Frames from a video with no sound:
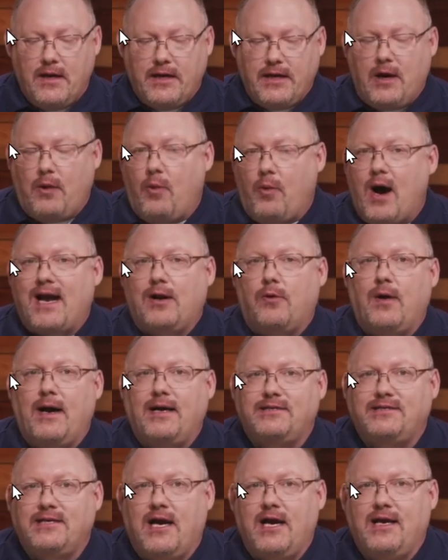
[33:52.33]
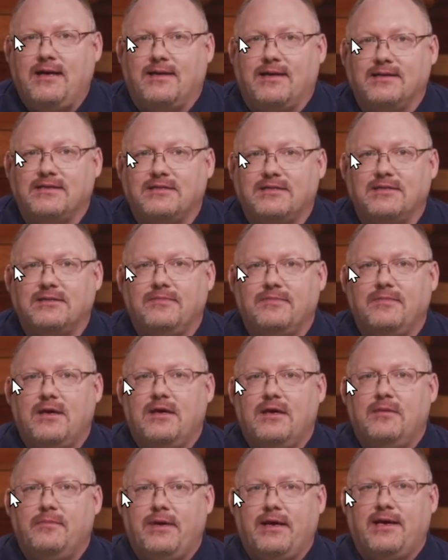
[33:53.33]
Now, why do I tell you this?
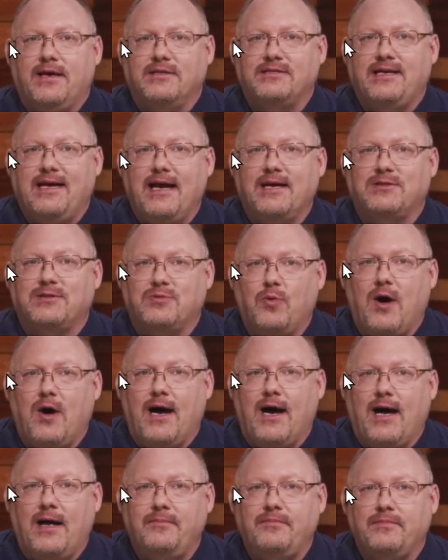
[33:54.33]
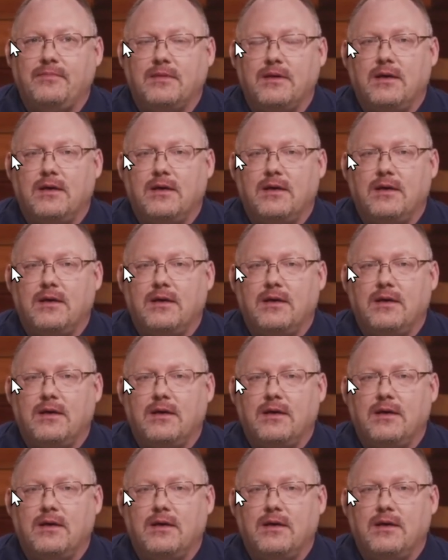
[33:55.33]
Because guess what?